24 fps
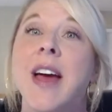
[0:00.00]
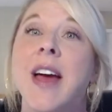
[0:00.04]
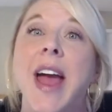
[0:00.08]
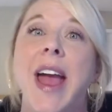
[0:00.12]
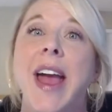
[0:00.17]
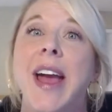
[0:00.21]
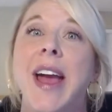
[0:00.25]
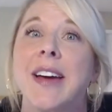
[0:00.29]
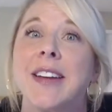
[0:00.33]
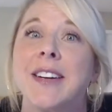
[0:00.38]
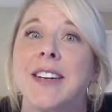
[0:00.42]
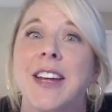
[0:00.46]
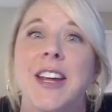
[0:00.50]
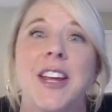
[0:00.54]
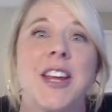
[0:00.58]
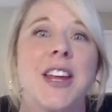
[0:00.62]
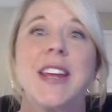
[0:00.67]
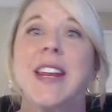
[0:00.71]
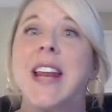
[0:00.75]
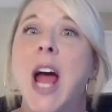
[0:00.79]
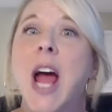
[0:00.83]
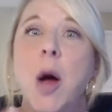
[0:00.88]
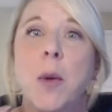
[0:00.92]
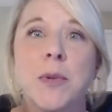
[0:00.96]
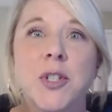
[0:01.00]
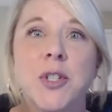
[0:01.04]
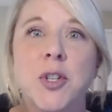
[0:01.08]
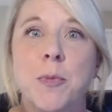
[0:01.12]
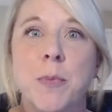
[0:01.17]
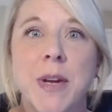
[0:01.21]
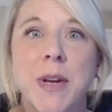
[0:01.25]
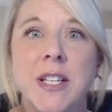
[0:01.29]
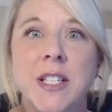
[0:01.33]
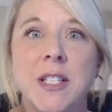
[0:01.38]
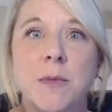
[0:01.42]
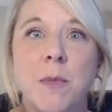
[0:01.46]
And it helps you
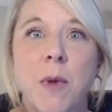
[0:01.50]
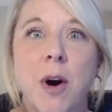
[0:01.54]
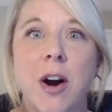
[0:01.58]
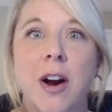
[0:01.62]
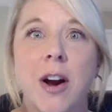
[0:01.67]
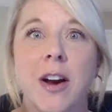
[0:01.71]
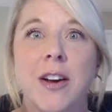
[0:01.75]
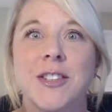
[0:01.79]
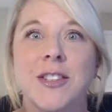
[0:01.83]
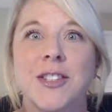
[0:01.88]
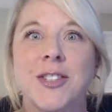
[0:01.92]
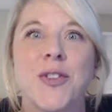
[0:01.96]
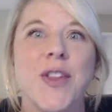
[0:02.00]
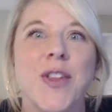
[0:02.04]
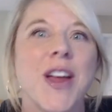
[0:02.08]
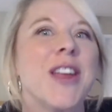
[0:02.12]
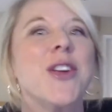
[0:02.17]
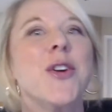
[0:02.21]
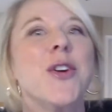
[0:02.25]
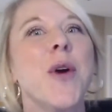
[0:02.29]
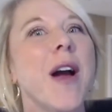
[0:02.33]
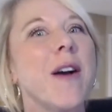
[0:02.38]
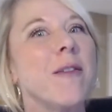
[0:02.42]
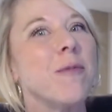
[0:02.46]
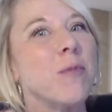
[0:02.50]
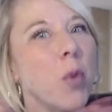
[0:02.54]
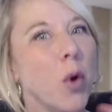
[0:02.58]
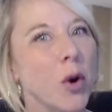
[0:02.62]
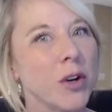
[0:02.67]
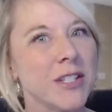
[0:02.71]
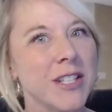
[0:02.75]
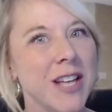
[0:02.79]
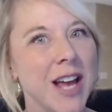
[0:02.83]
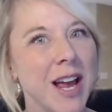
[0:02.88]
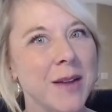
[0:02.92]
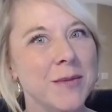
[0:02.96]
be smart so that you have more
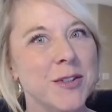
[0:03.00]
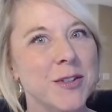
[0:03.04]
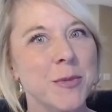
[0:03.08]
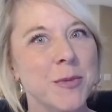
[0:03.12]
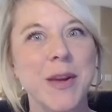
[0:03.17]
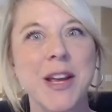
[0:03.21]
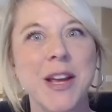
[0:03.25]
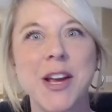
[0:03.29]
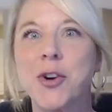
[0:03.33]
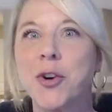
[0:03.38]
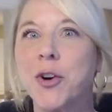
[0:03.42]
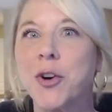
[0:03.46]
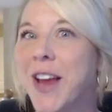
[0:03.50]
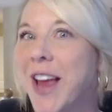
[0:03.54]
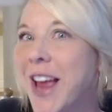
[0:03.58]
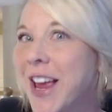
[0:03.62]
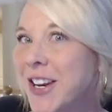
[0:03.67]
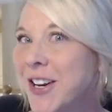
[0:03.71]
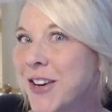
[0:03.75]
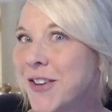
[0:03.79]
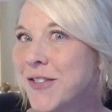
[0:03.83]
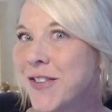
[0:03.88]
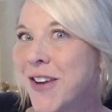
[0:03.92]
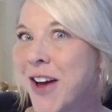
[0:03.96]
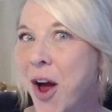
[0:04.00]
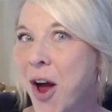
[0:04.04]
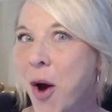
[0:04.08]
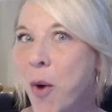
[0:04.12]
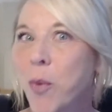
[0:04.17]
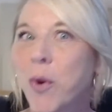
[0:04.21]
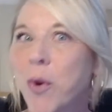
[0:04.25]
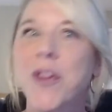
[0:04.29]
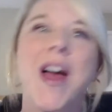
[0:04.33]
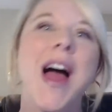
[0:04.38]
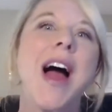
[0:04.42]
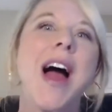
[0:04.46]
time to be creative
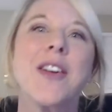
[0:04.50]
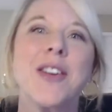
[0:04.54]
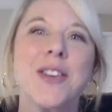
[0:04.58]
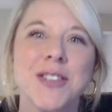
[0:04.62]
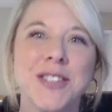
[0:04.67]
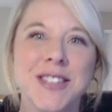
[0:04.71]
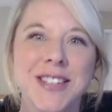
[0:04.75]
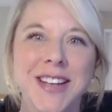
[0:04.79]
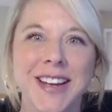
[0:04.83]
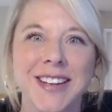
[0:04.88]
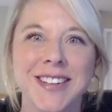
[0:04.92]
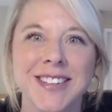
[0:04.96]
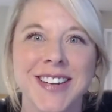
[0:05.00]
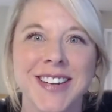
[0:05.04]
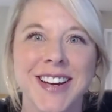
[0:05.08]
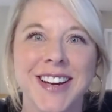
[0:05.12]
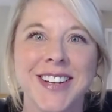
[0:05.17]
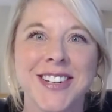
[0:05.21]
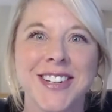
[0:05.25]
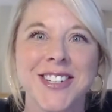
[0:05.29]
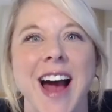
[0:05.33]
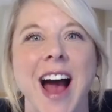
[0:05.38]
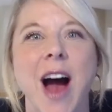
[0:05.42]
with how you stay in touch.